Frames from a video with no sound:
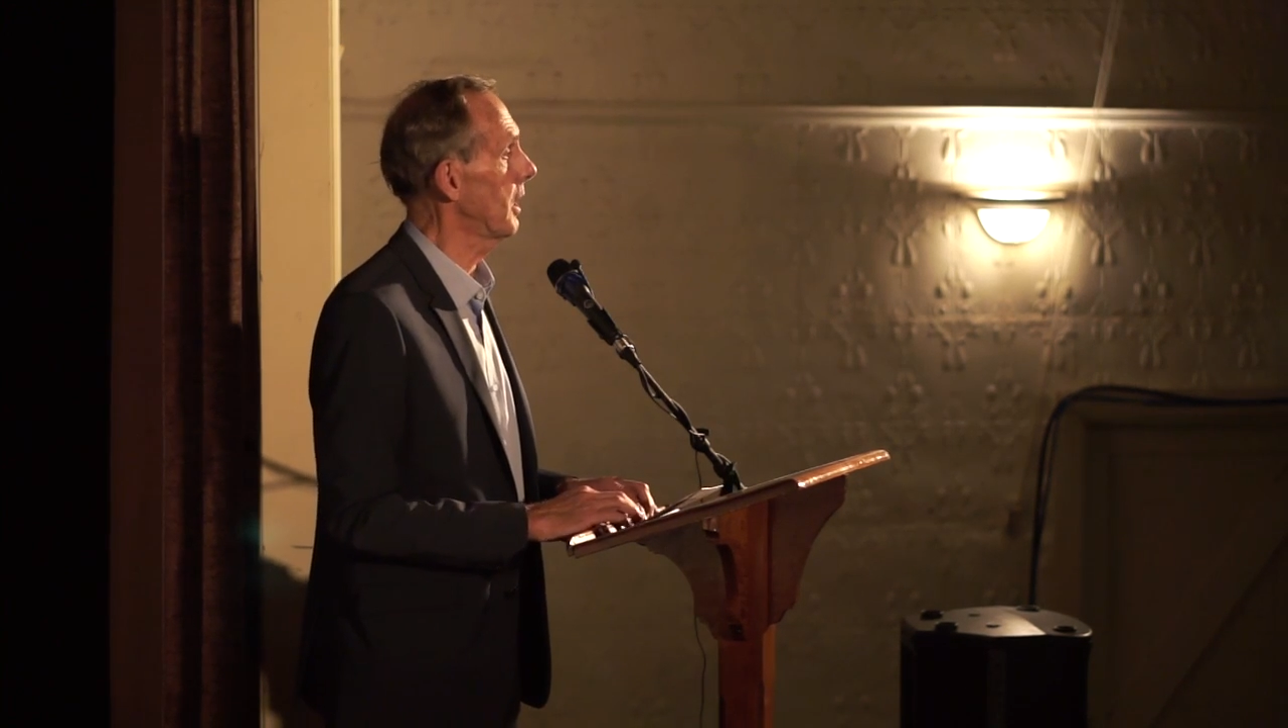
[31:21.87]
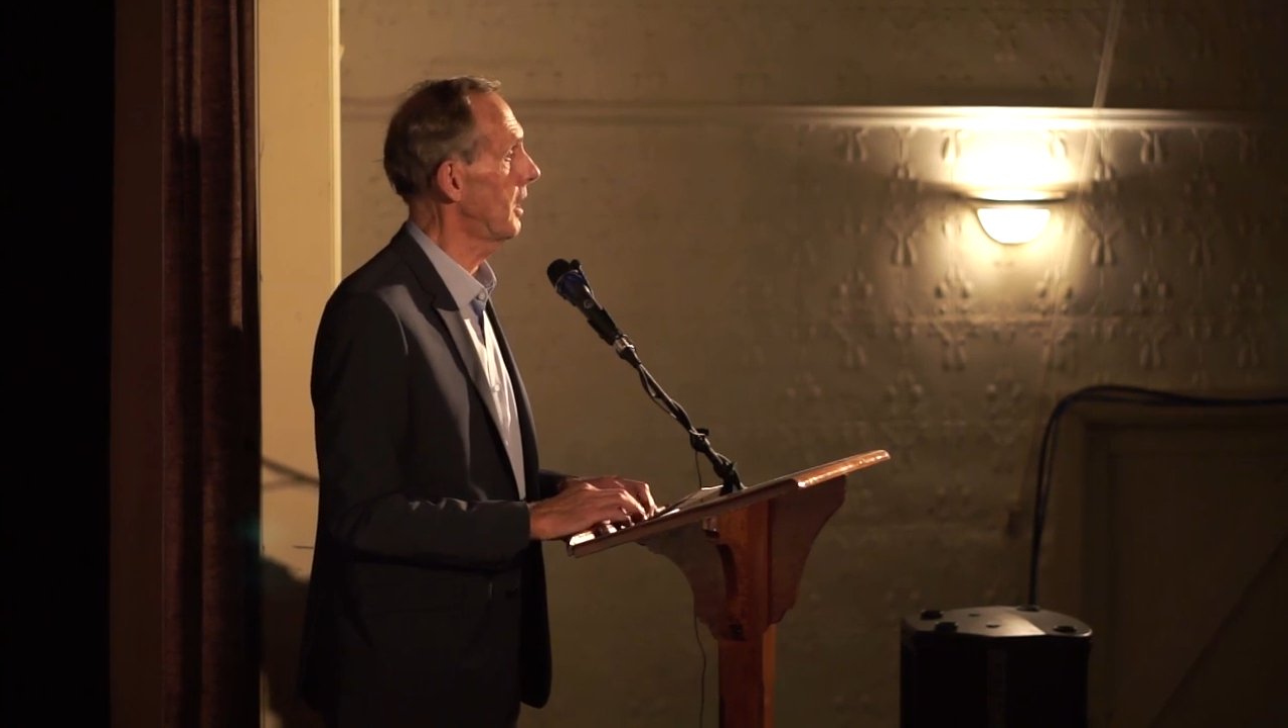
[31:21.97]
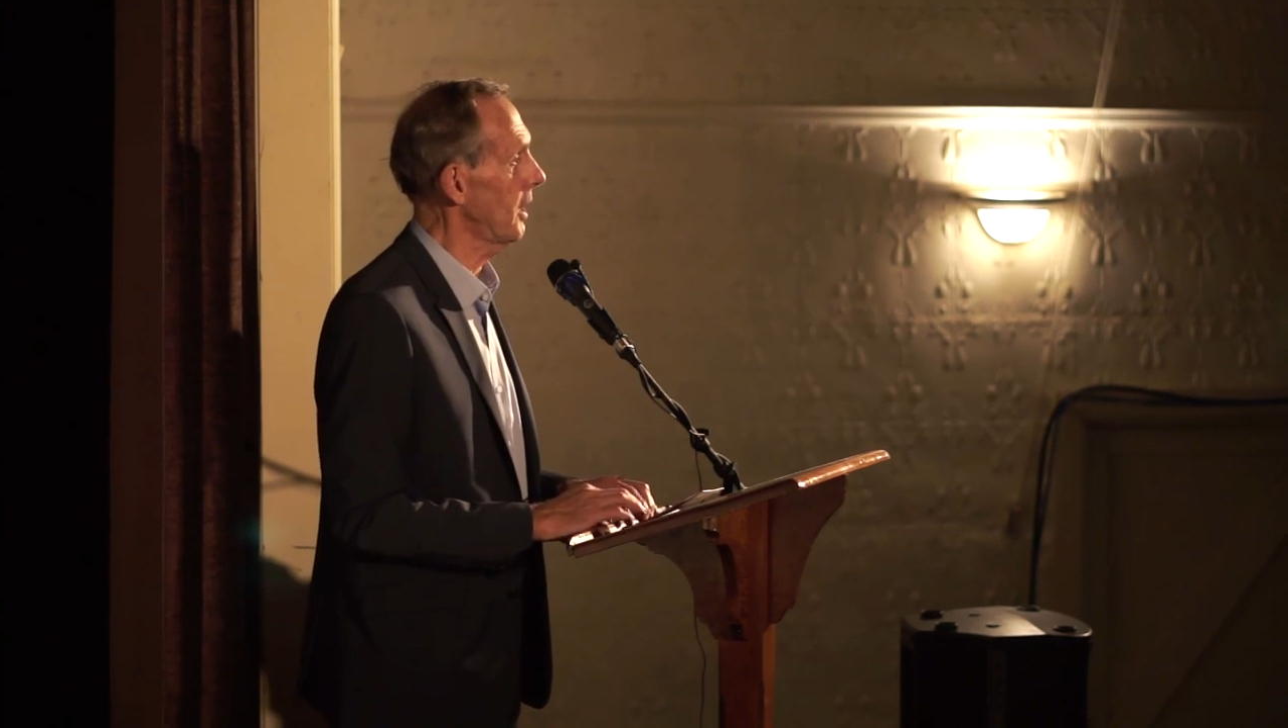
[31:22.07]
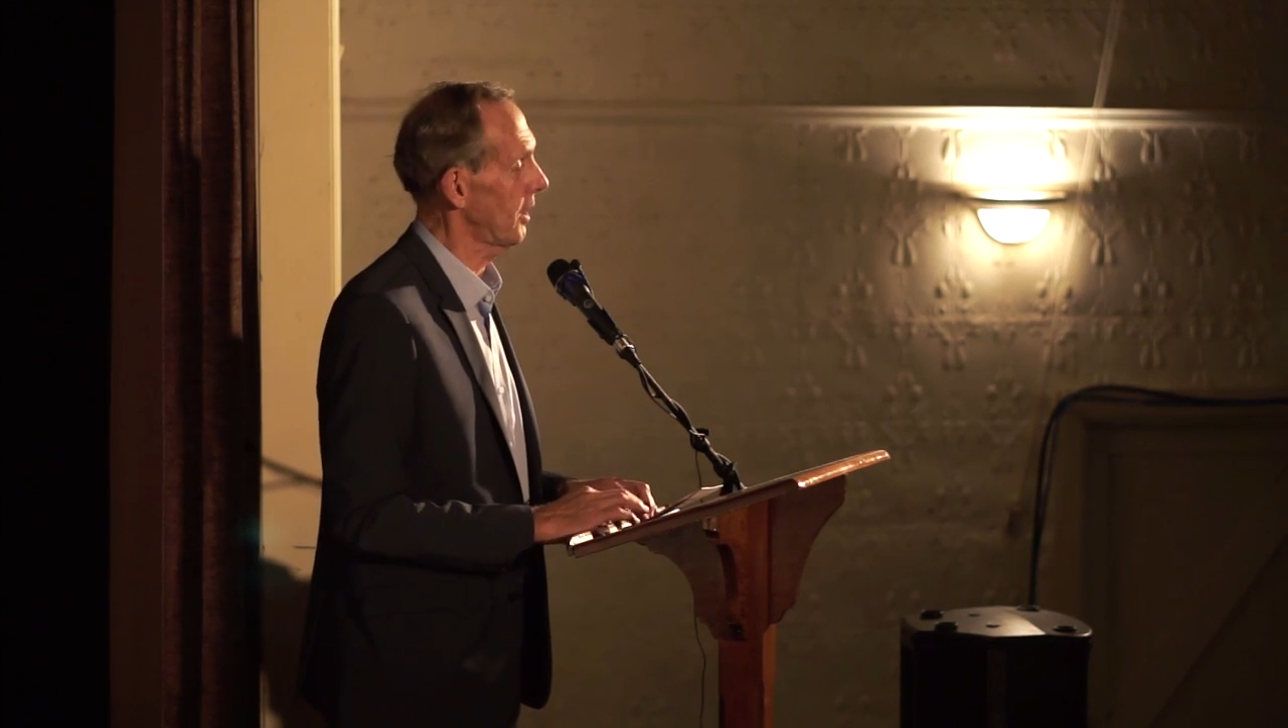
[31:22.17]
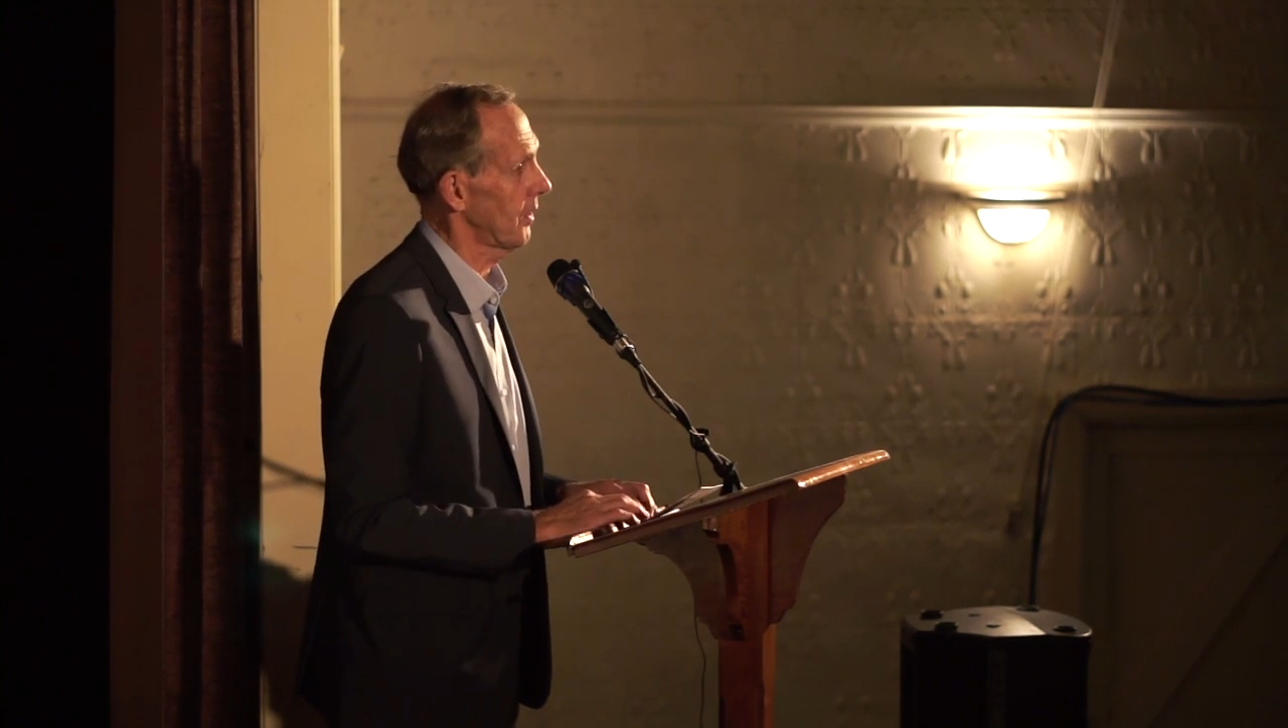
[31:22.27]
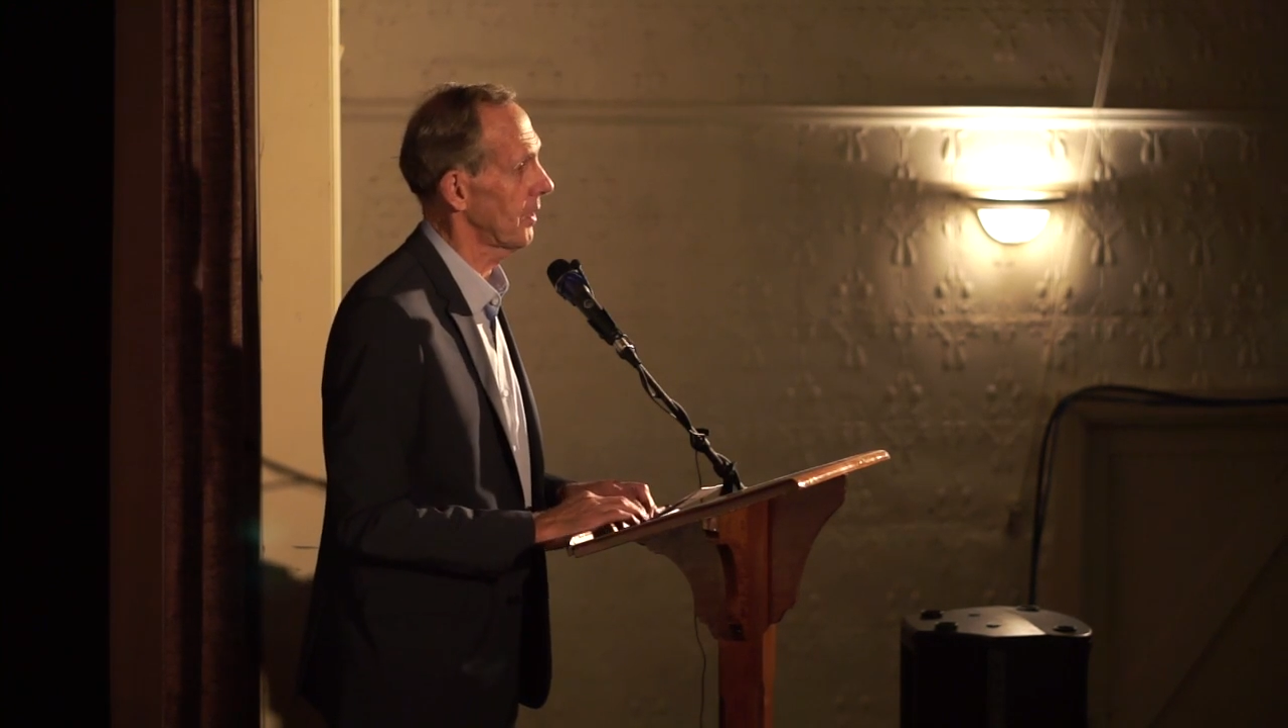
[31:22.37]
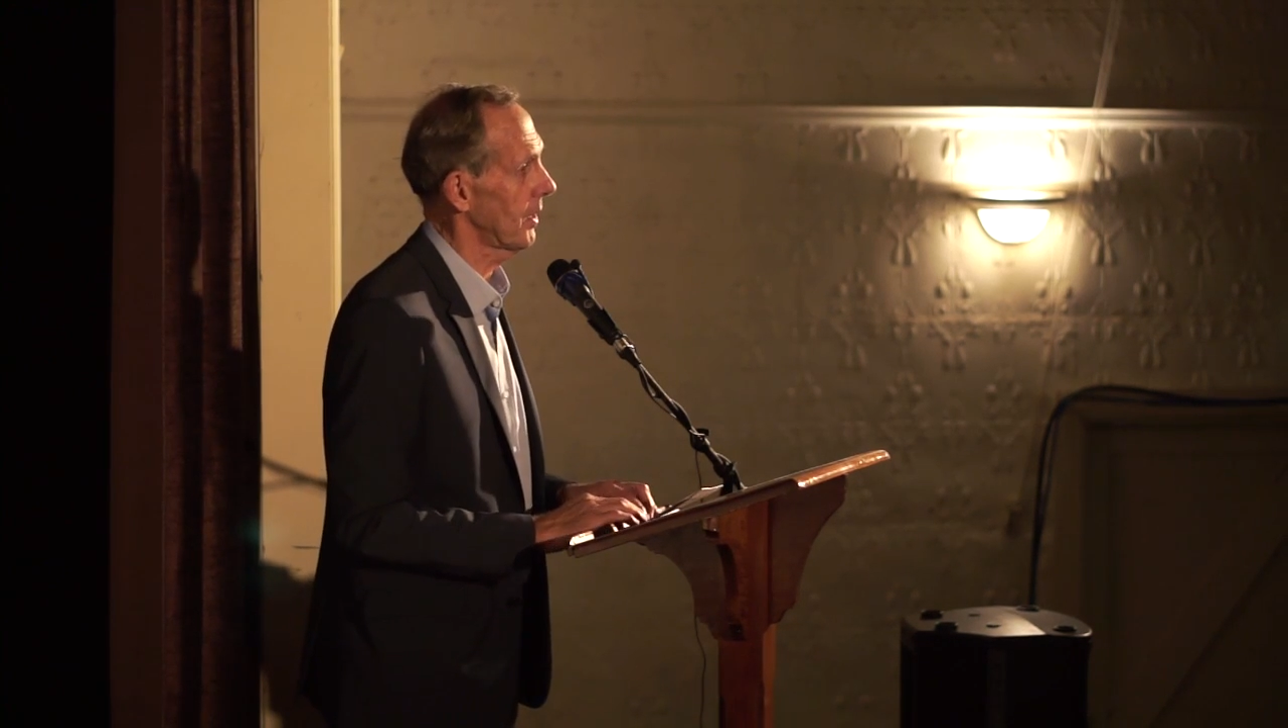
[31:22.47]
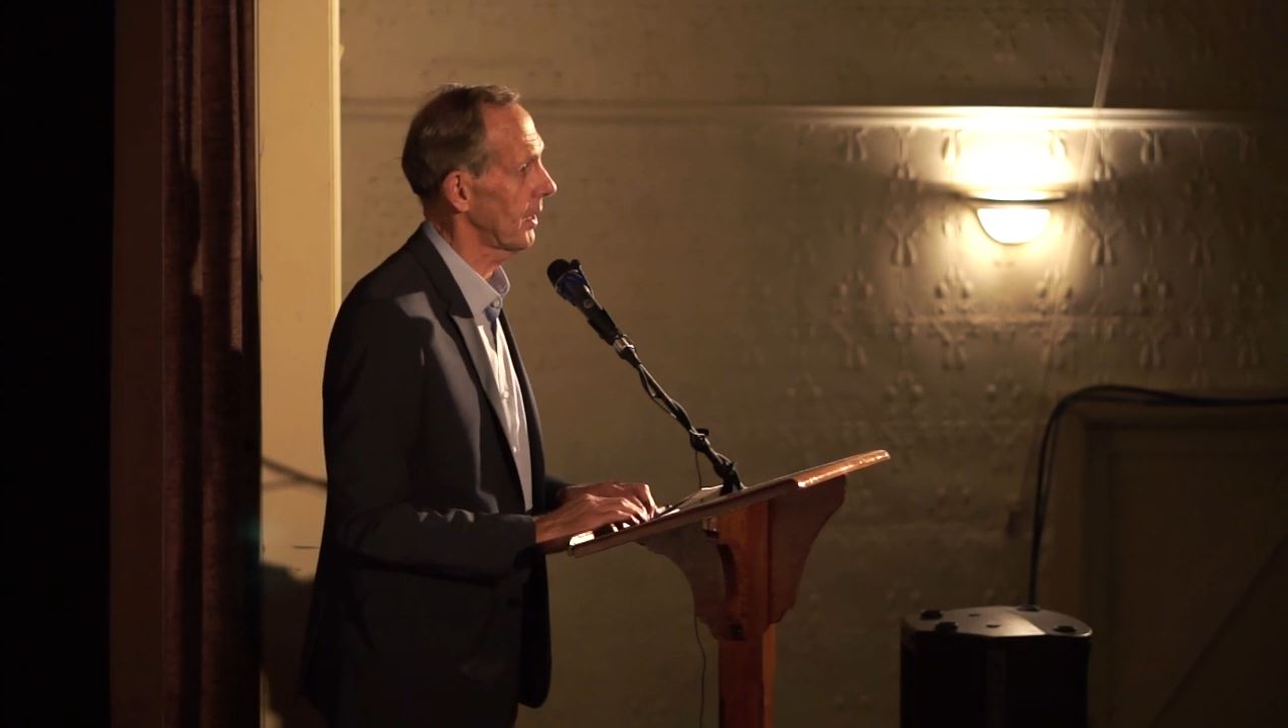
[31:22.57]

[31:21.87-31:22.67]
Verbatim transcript: Island